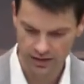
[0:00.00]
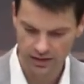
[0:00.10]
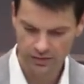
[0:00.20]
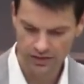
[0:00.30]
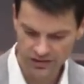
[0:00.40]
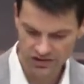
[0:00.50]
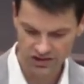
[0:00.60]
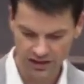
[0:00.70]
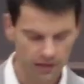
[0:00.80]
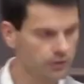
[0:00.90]
this
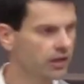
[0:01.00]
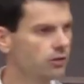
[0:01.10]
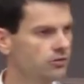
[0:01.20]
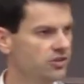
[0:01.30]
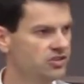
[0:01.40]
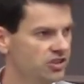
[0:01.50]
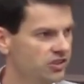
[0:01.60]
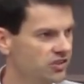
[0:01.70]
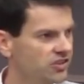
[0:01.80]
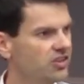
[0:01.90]
scenario to
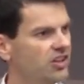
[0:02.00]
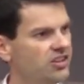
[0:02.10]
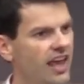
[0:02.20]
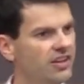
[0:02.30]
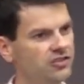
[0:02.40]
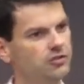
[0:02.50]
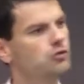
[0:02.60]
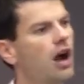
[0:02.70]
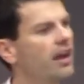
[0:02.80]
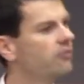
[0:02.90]
Jesus to test
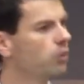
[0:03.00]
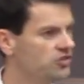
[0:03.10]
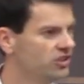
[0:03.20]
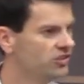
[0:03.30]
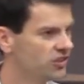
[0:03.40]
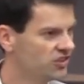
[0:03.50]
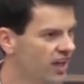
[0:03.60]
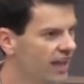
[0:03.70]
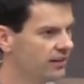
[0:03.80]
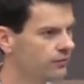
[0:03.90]
drive what Jesus
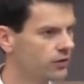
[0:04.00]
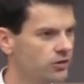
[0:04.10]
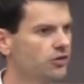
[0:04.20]
said in verse